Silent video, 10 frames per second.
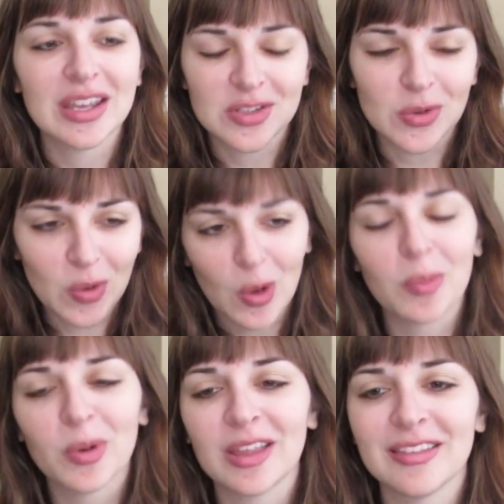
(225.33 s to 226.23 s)
and to
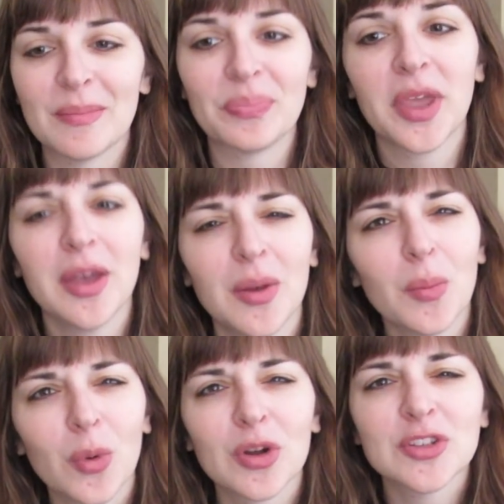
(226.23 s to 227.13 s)
incorporate them
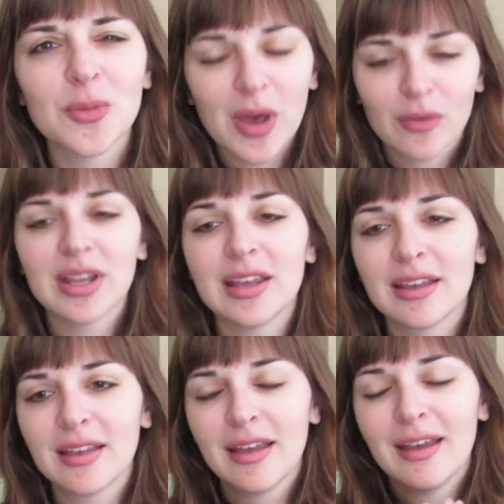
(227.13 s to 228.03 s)
more into my reading.